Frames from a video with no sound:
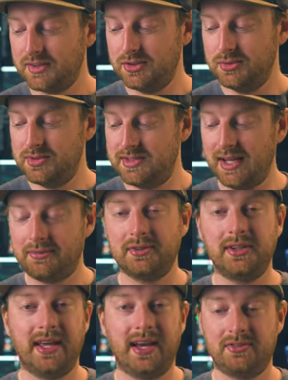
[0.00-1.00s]
you
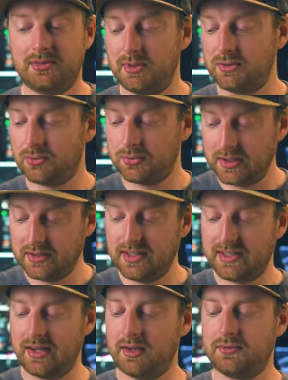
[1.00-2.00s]
definitely have to be
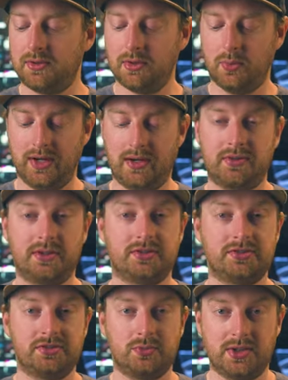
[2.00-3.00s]
really careful whenever
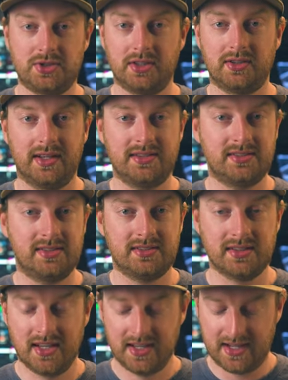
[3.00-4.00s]
you're switching lenses